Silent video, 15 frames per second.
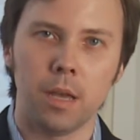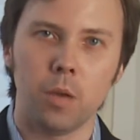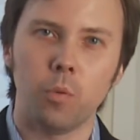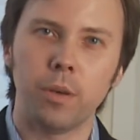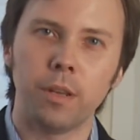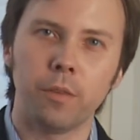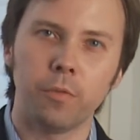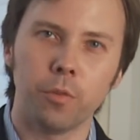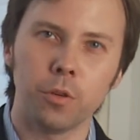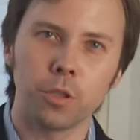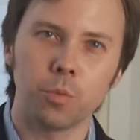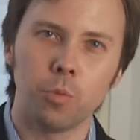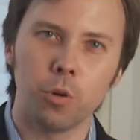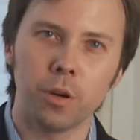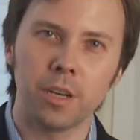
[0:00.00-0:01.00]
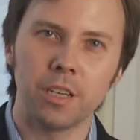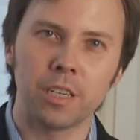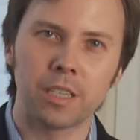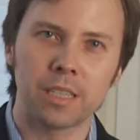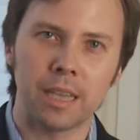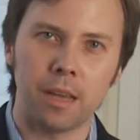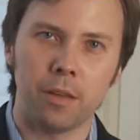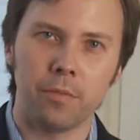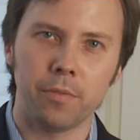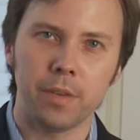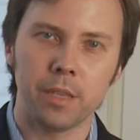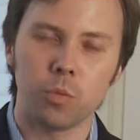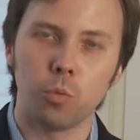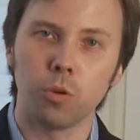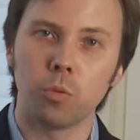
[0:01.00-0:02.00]
when the first mortgage itself
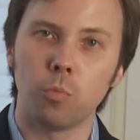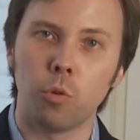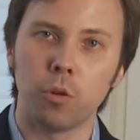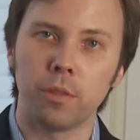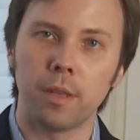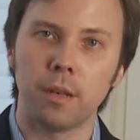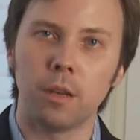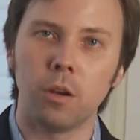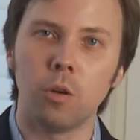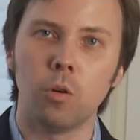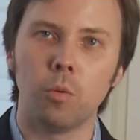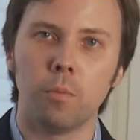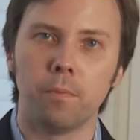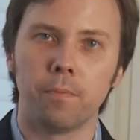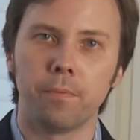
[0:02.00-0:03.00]
is worth more than the home.